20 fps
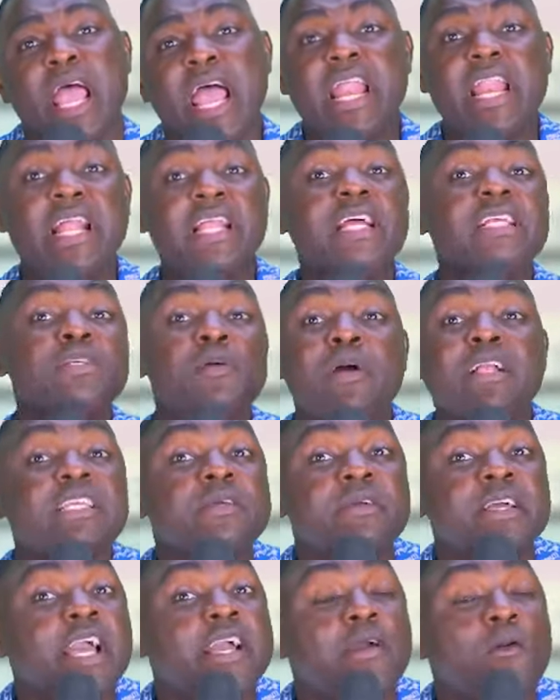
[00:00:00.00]
And then yes, we
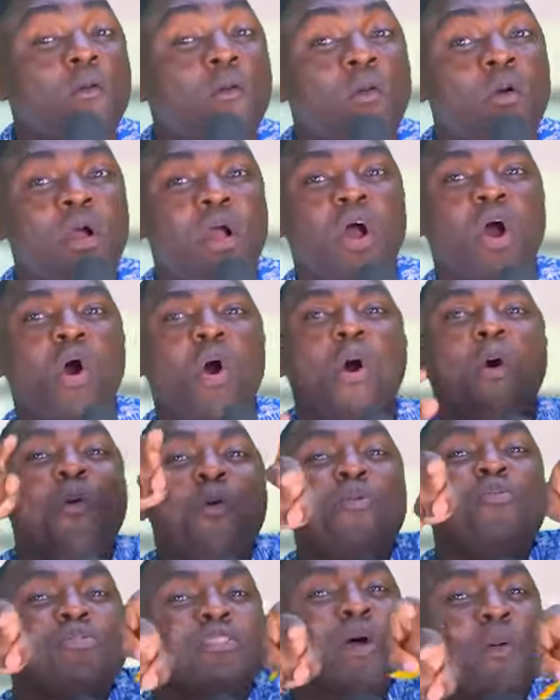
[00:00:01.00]
Jimmy Keku. Oh,
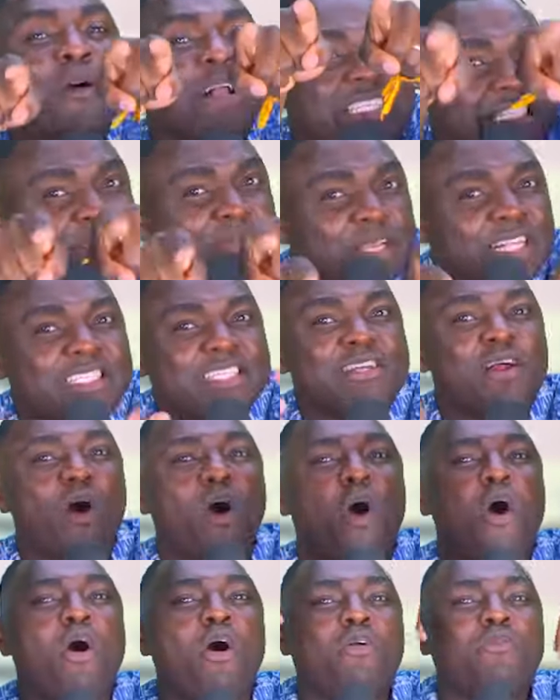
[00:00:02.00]
who said we Jimmy Tina
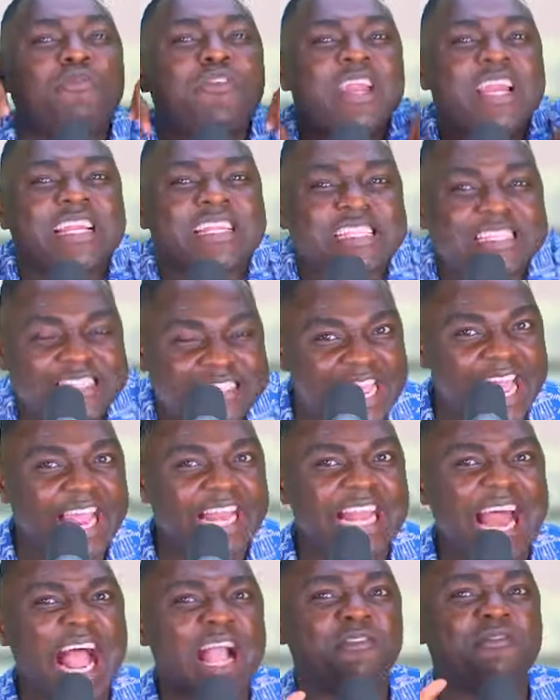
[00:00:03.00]
or Jin
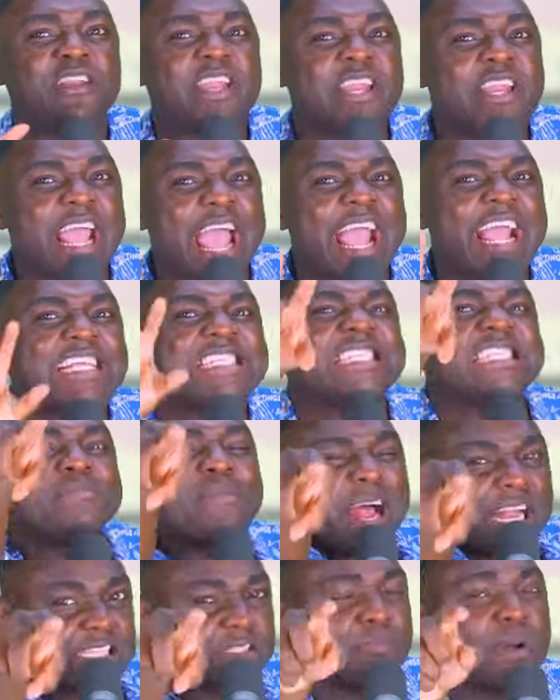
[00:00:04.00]
said, Najin a
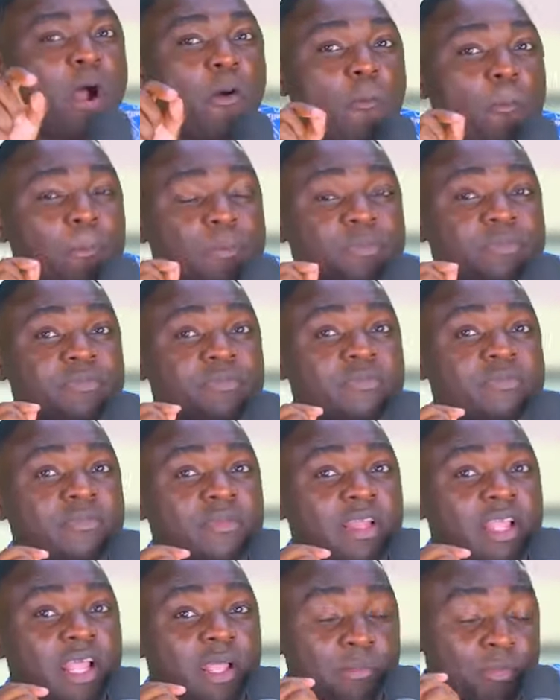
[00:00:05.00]
smart mouth.
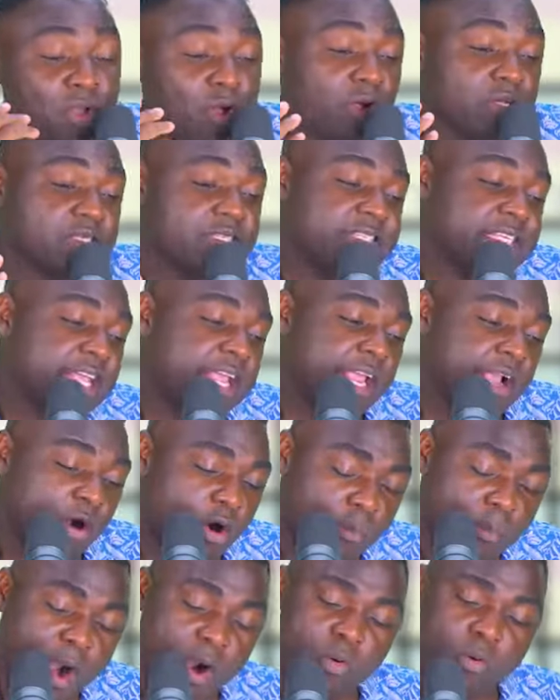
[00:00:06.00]
Because you see,
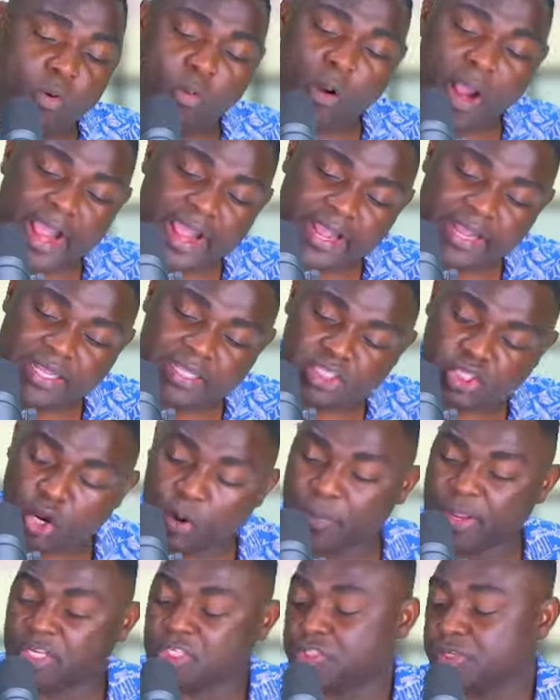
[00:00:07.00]
Oma who crying,
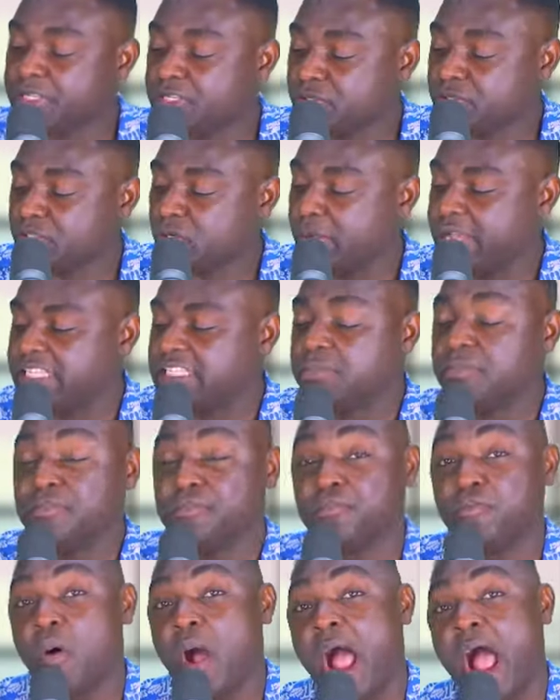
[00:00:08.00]
so being treated so a
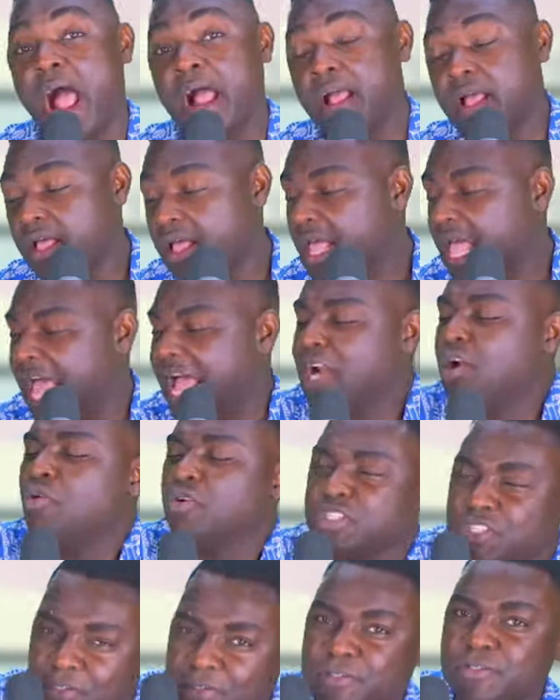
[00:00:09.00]
Jimmy Fua, and
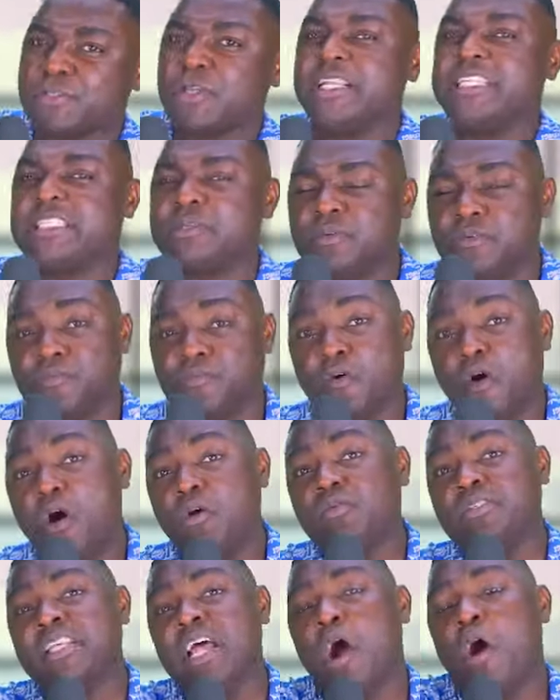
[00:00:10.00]
no treated so a Jimmy Fu.
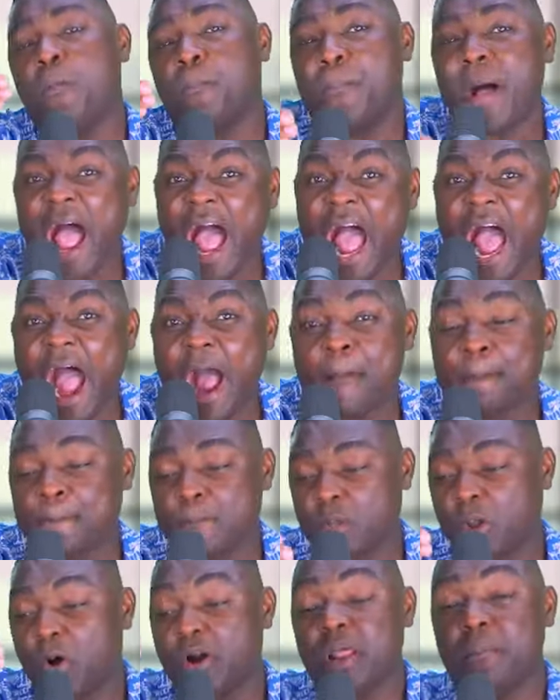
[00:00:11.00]
Oh, say, Oba,
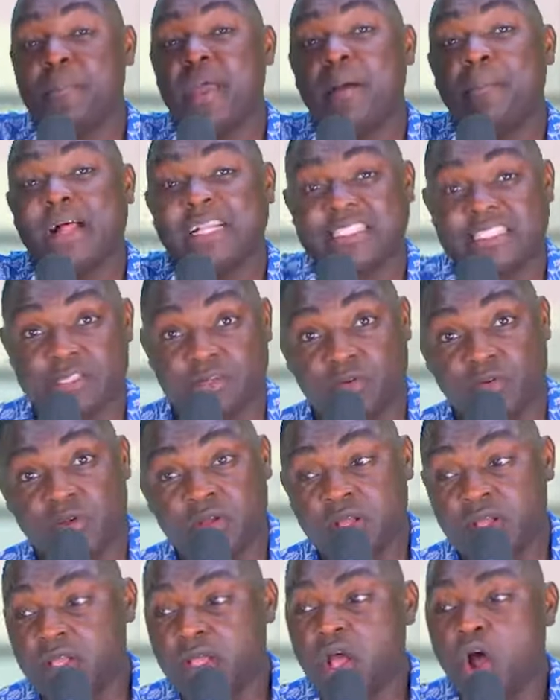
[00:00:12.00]
or the bear matino,
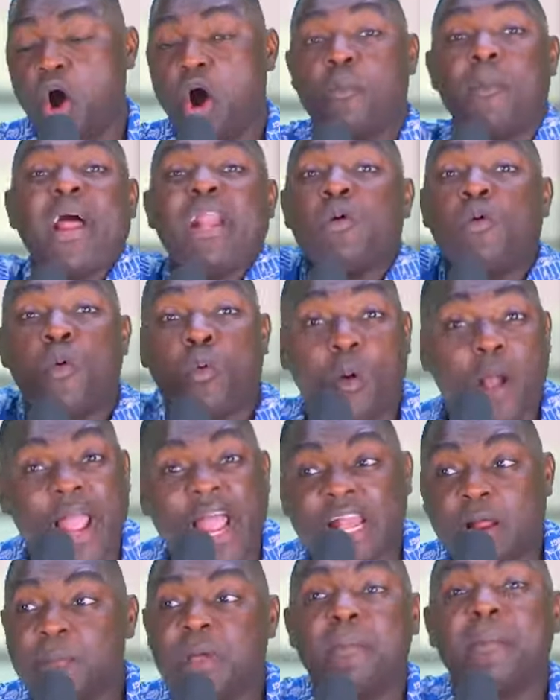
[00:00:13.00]
or man who
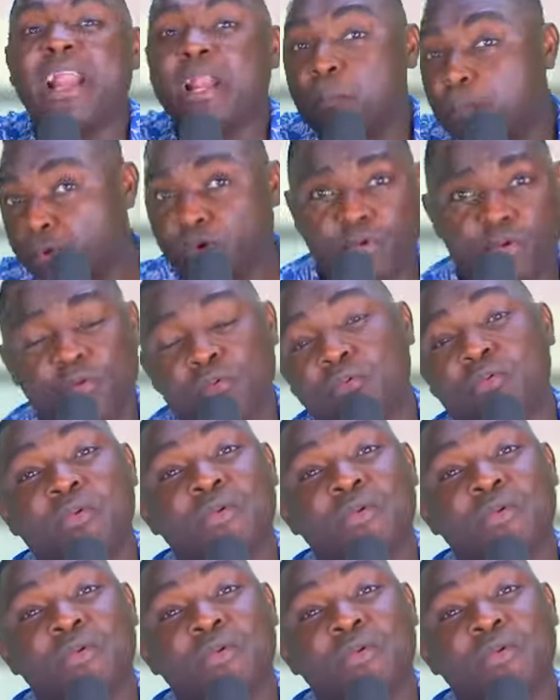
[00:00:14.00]
crying a bear man a bono.